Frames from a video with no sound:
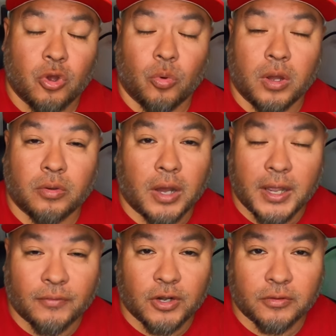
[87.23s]
well,
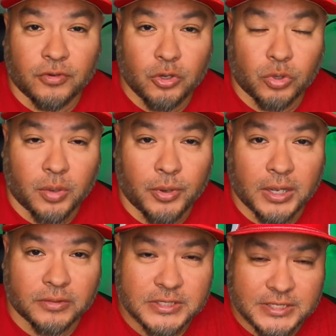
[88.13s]
I have another video coming
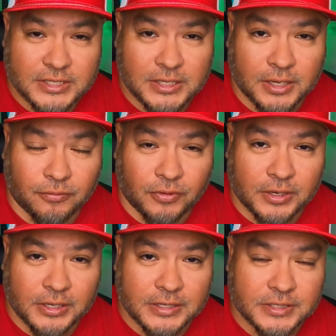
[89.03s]
out to see if
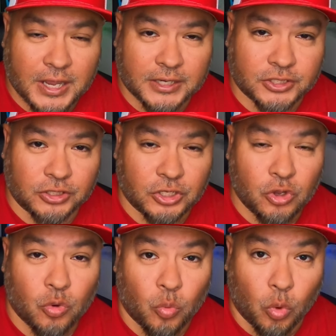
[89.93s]
it is
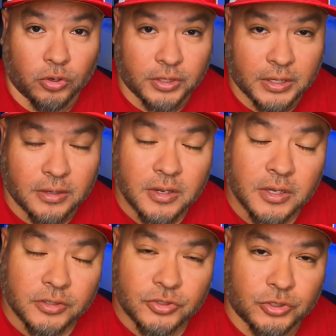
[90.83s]
actually worth it
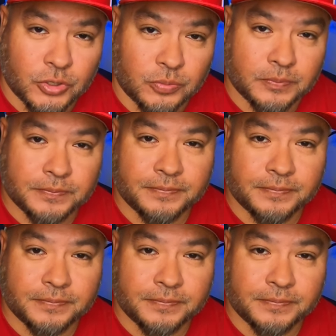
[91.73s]
to you.